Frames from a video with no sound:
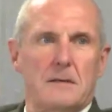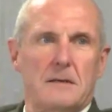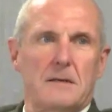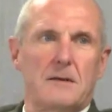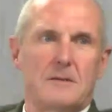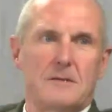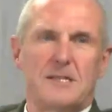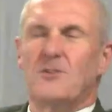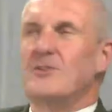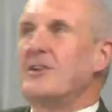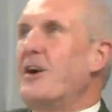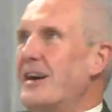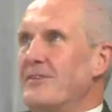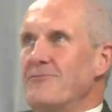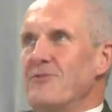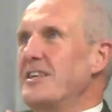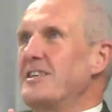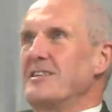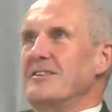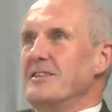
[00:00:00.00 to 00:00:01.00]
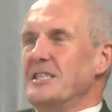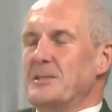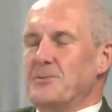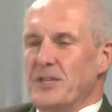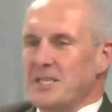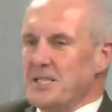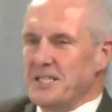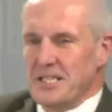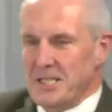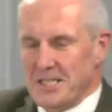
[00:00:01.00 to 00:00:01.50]
You've not, read not unrecognisable,
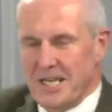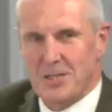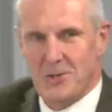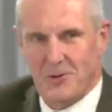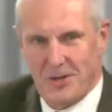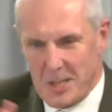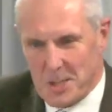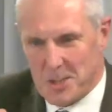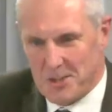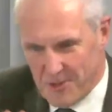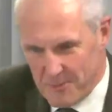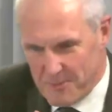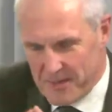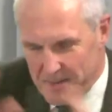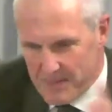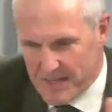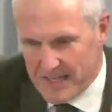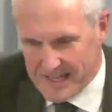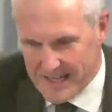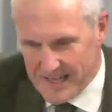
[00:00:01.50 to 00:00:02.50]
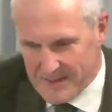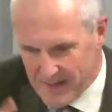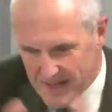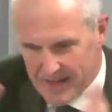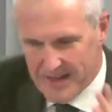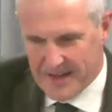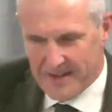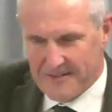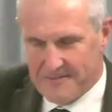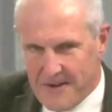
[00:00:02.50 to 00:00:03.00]
that's an exaggeration, though, but it became
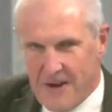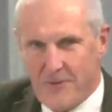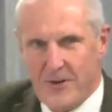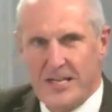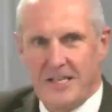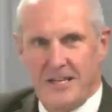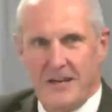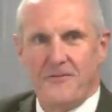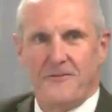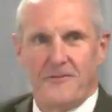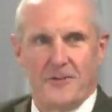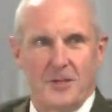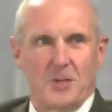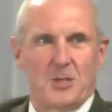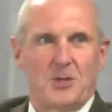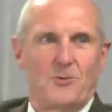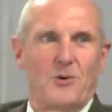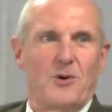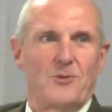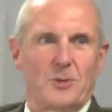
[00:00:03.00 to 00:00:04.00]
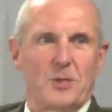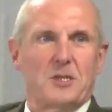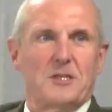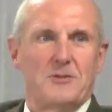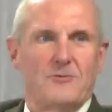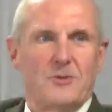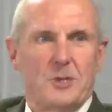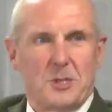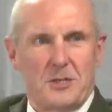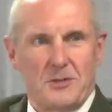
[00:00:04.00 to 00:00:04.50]
very different to what was the
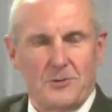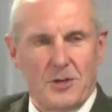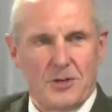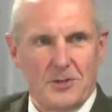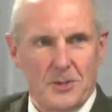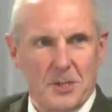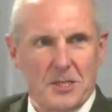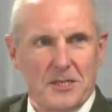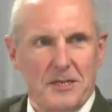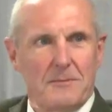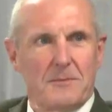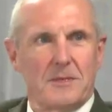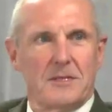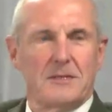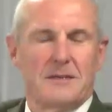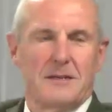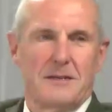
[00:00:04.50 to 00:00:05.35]
original concept.